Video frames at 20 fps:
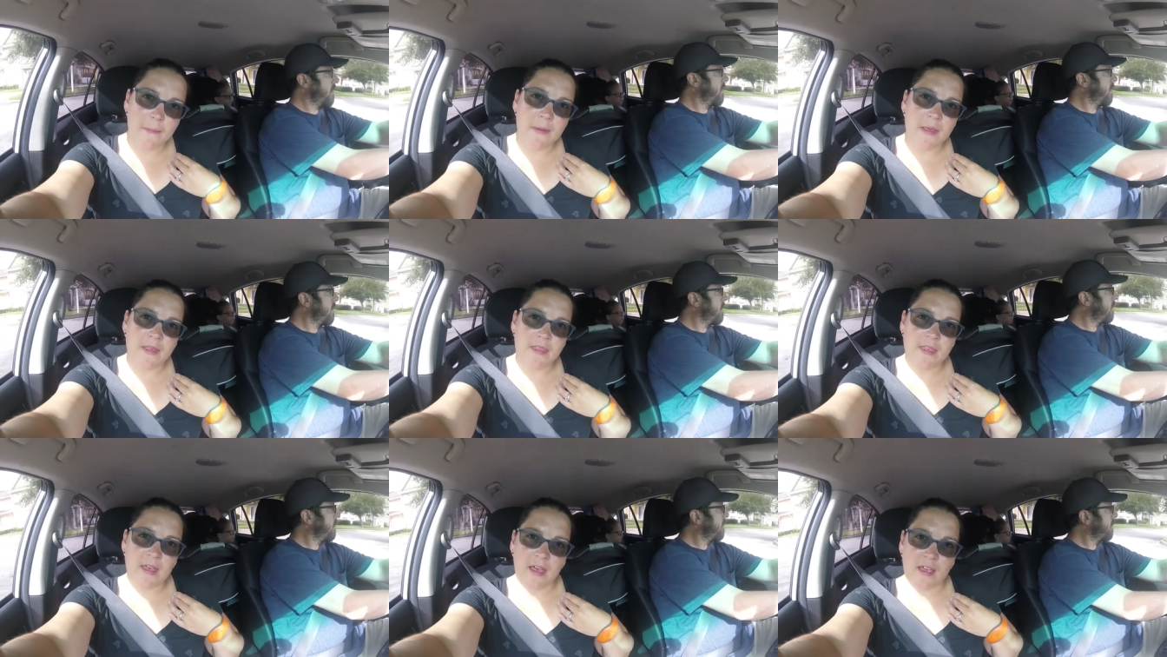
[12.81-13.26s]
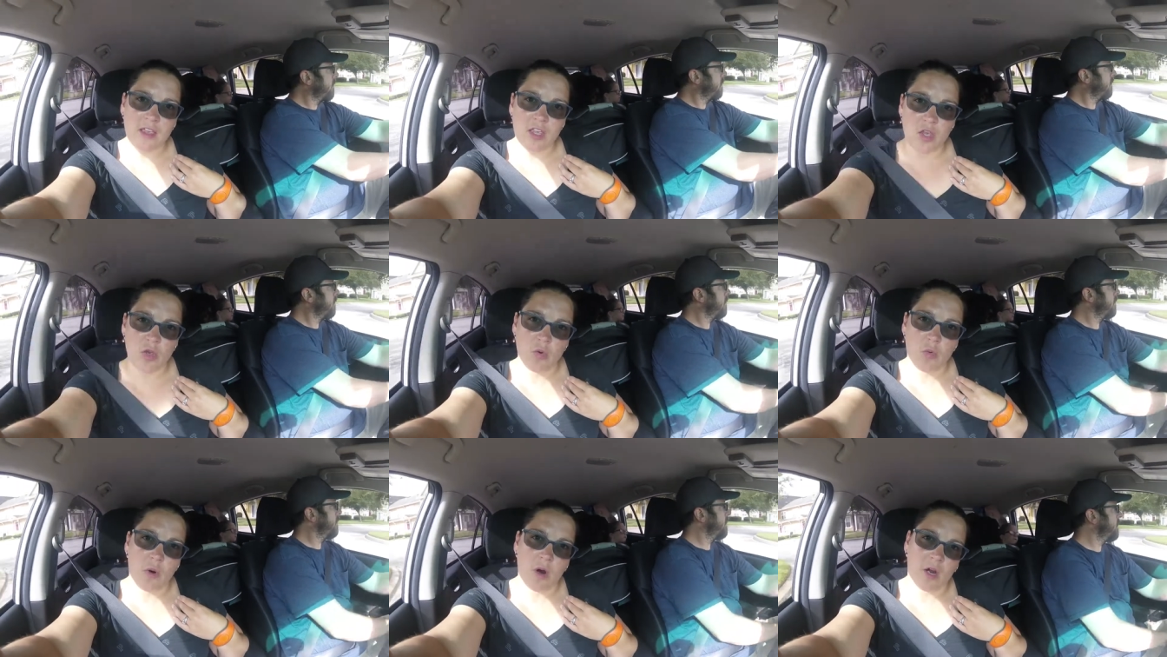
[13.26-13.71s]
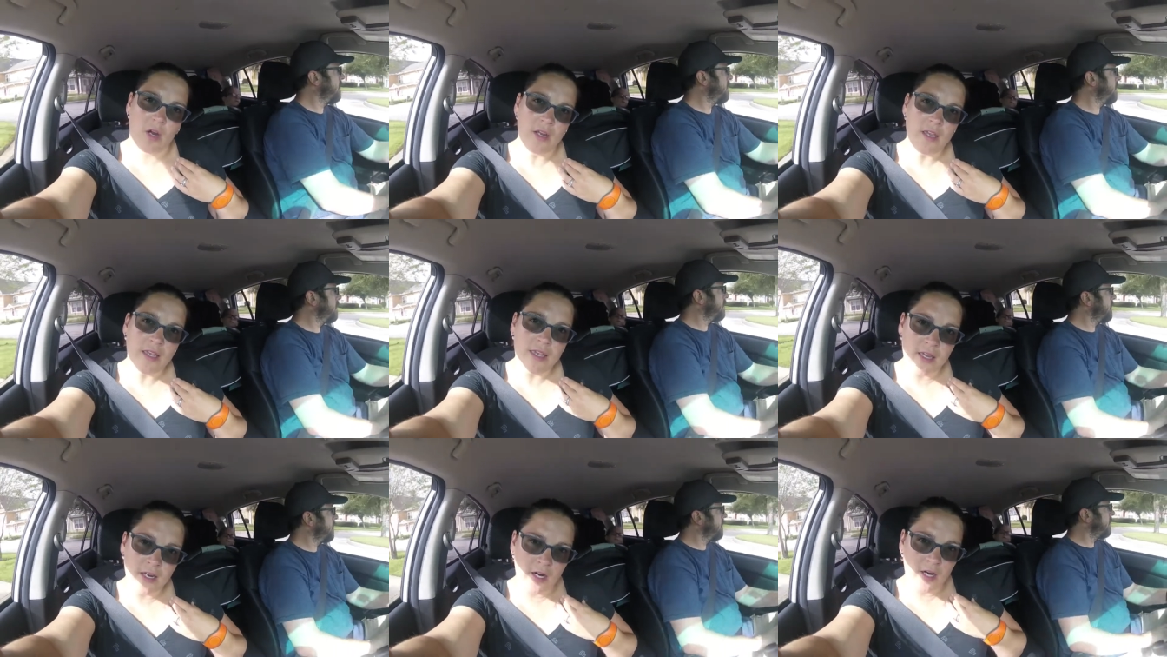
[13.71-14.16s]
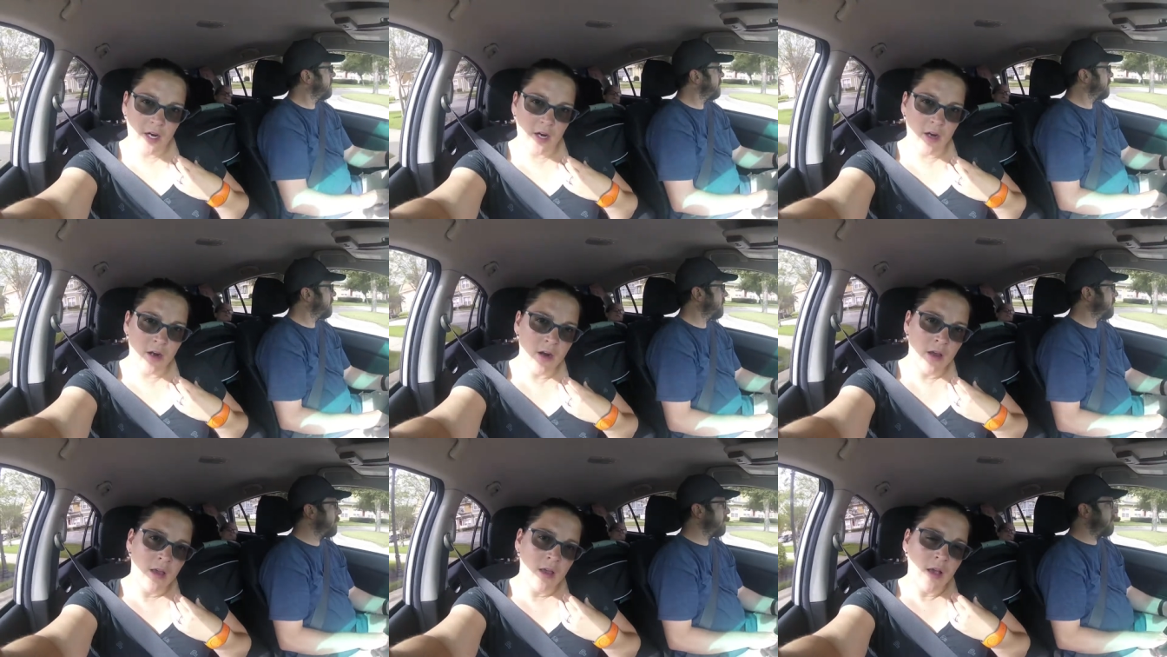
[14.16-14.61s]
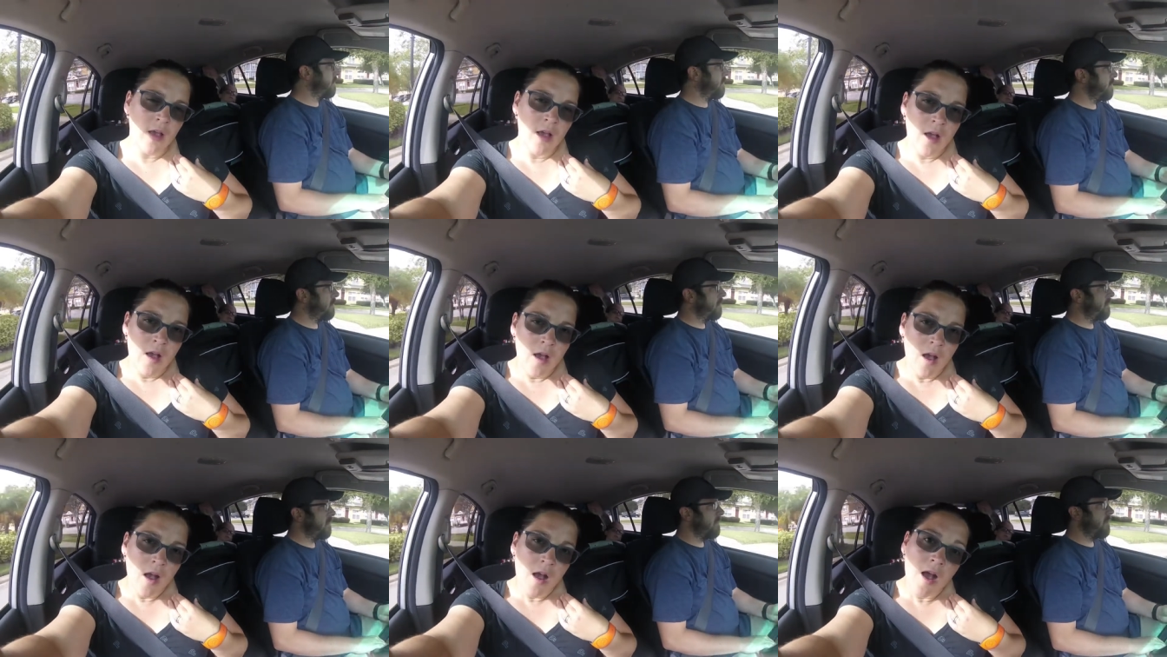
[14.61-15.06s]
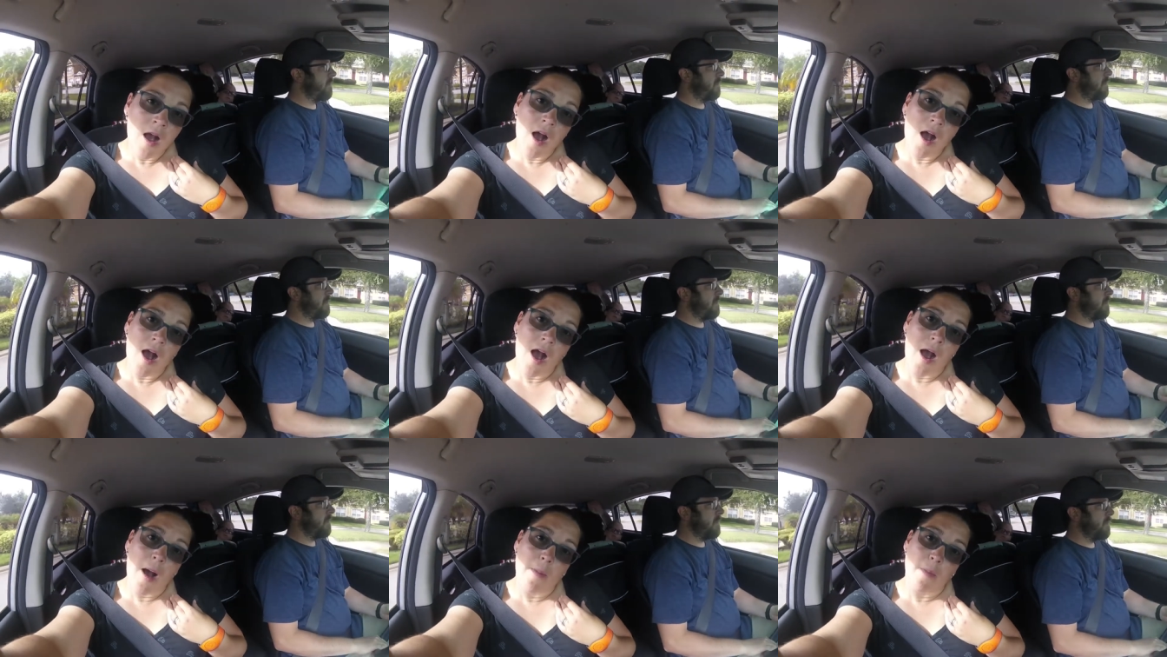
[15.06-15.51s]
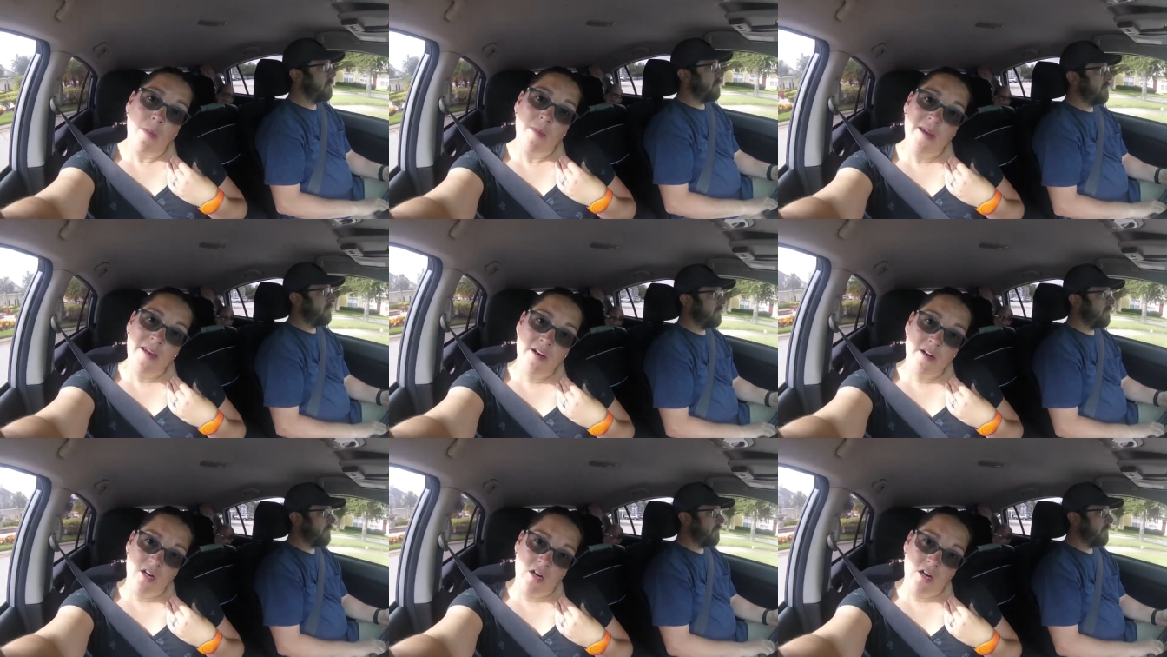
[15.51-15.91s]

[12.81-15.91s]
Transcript: happy that you are here. Um, we